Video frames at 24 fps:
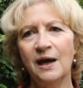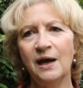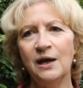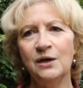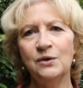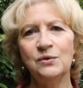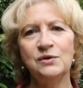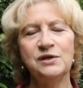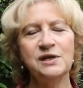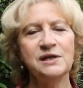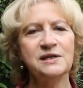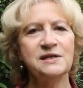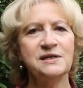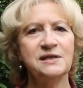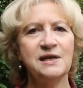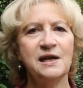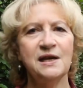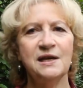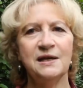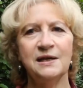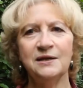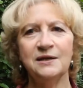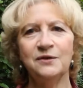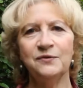you just
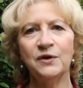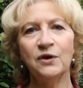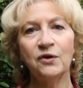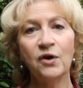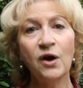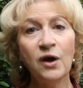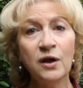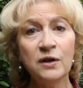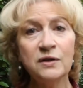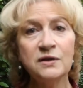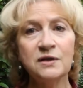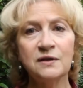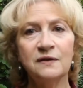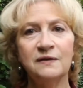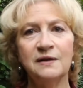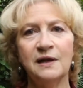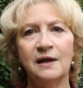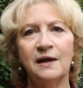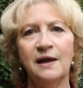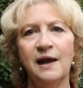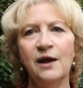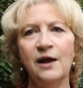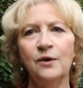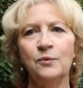take it for granted that
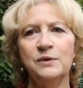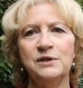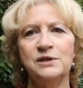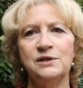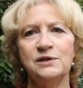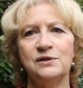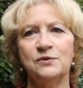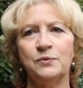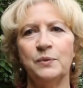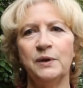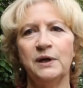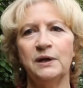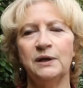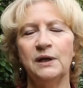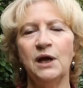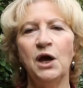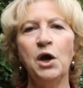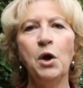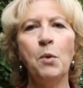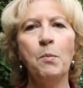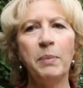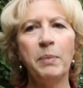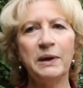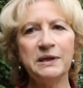languages will
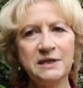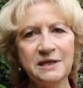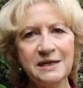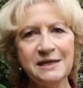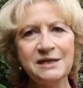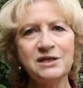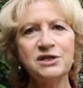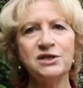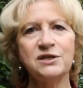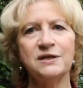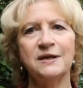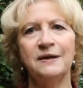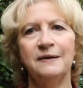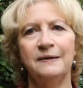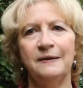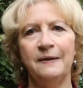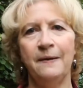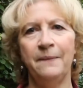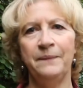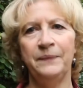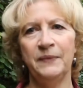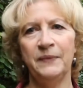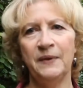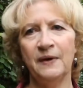partition
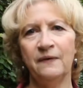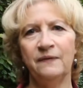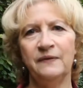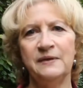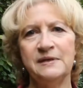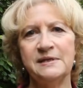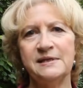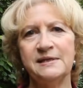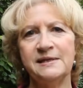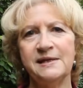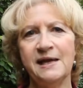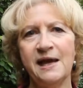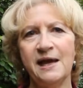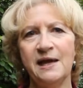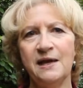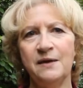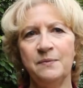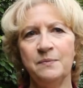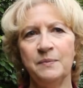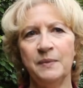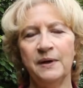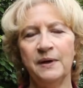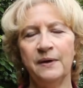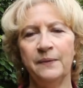the
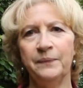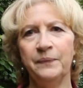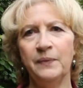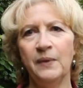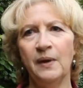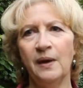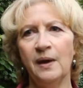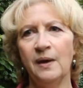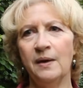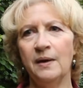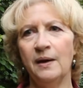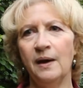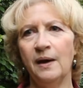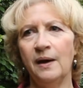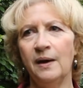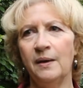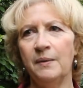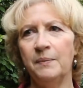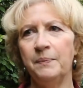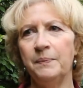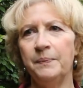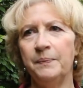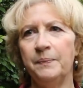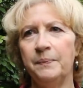same
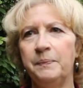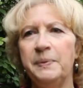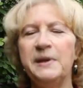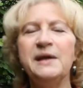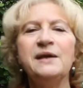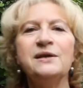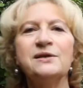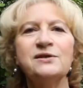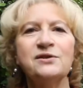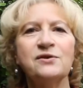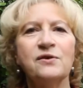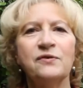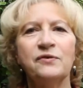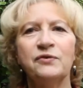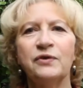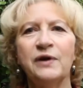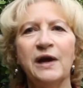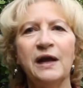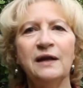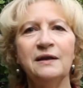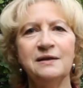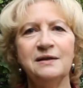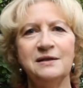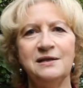piece of
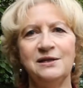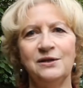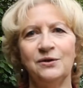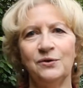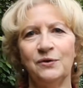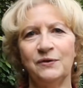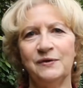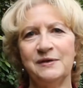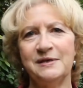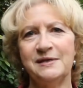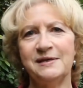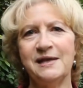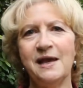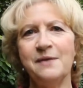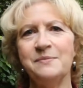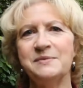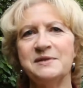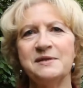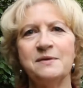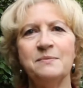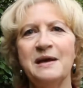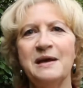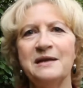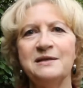reality or the same
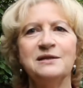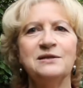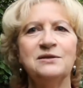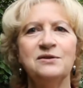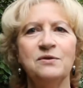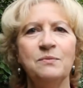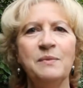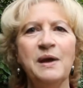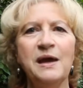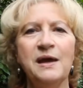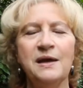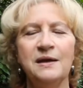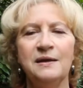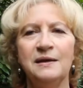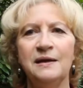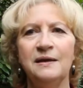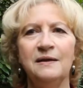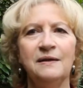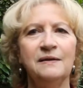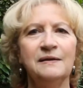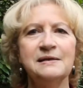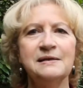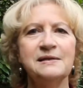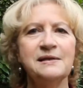semantic domain
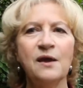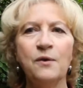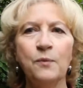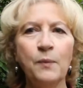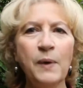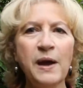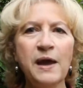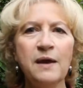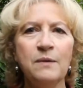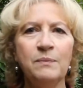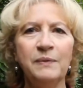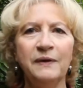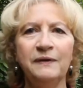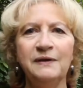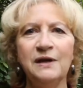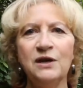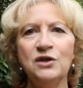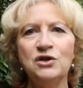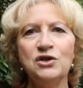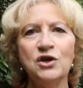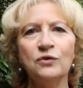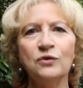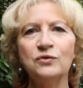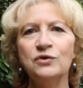in the same way, but they
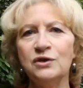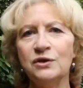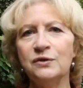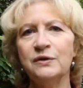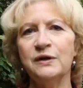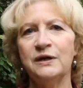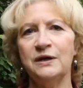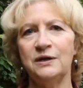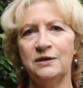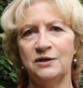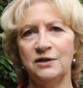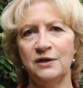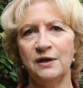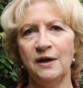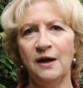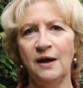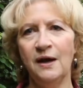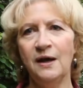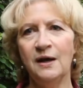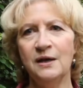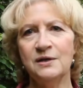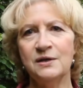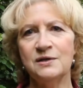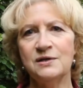don't do it.
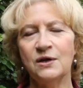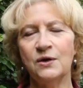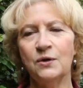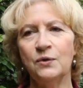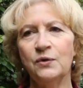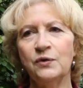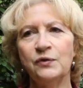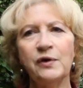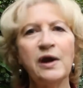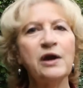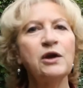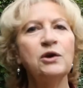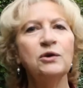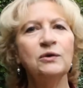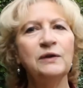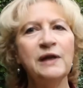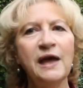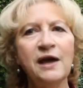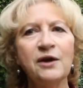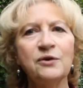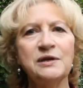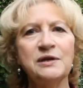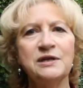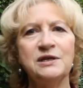So
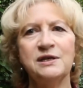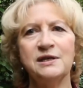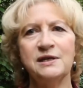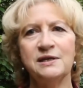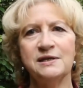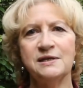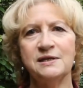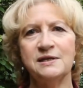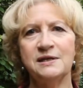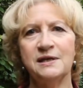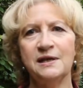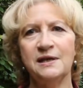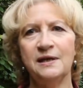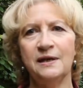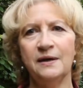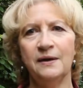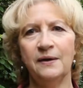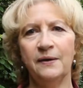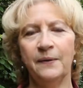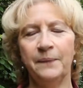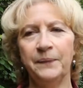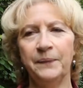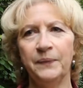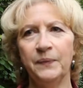regularities
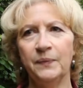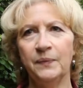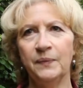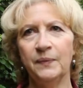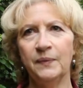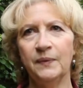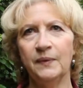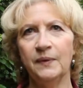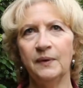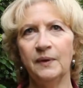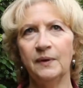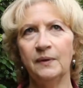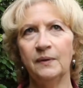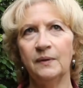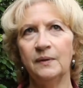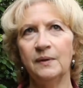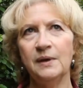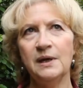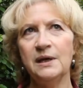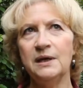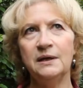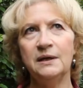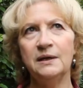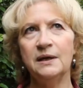
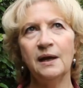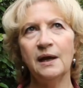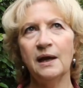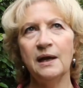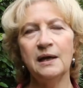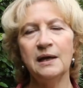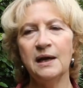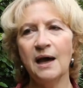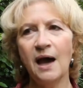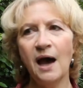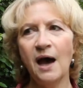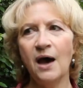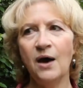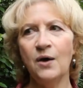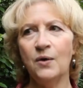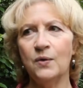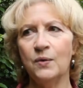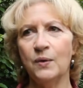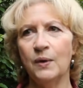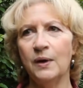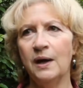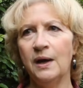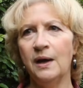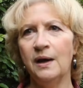in how